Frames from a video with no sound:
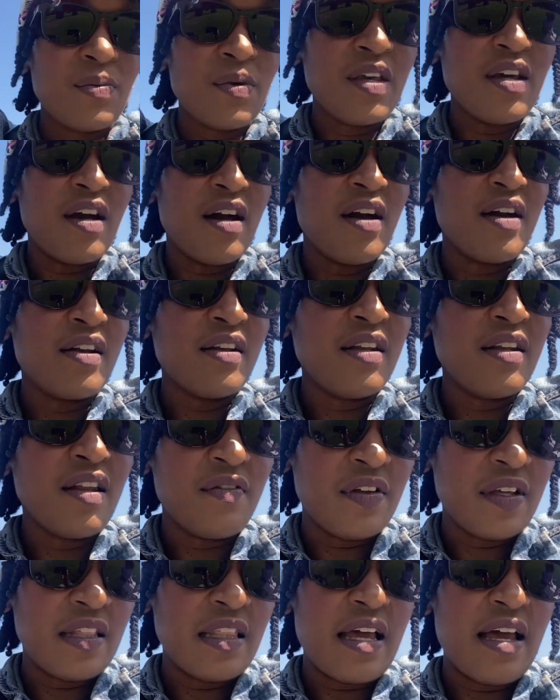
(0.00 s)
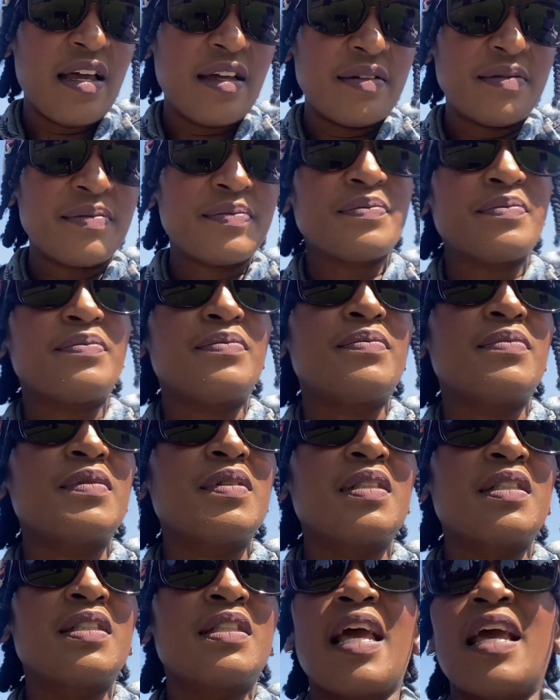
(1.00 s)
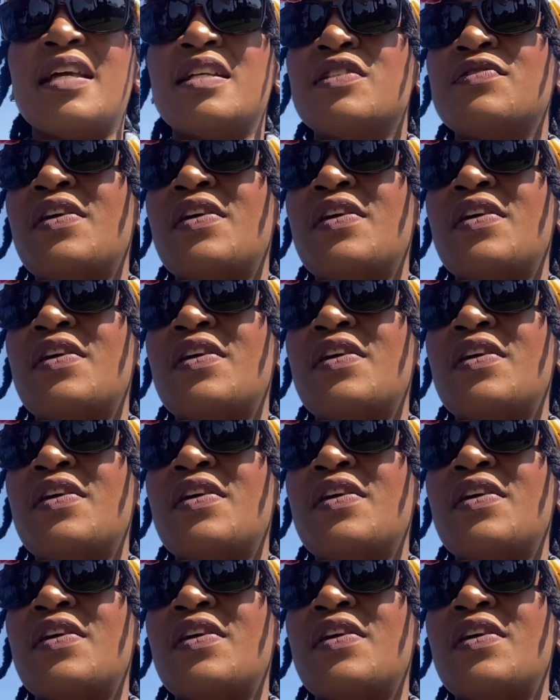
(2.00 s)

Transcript: we are loving that. That it's